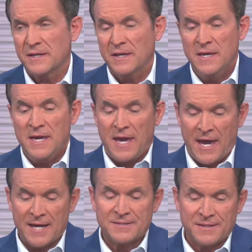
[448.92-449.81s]
facing
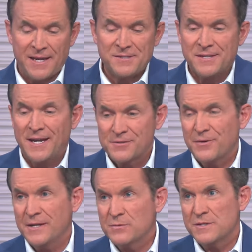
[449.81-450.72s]
right. at today's tax
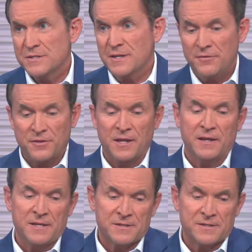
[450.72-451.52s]
rates, which is the other thing.